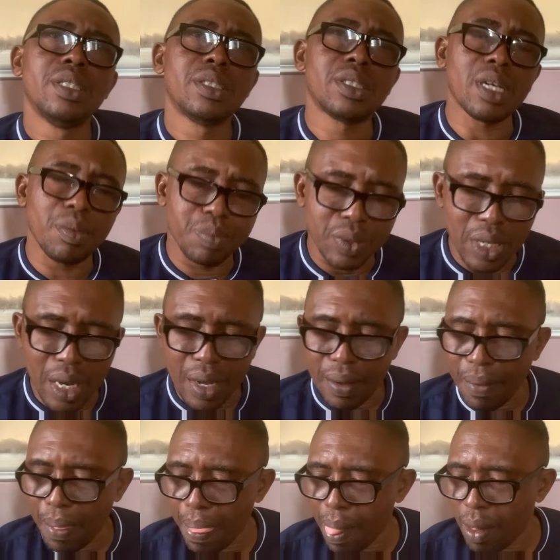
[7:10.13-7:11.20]
chapter
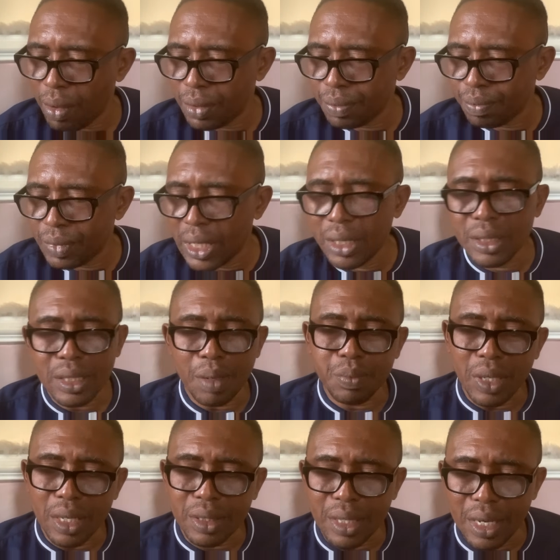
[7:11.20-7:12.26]

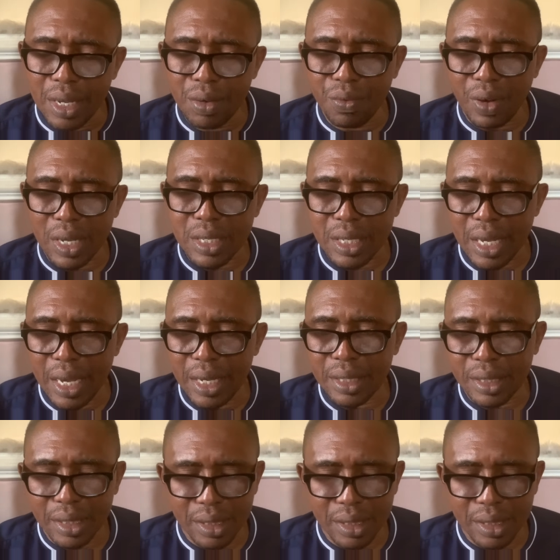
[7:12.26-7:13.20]
3, verse 8.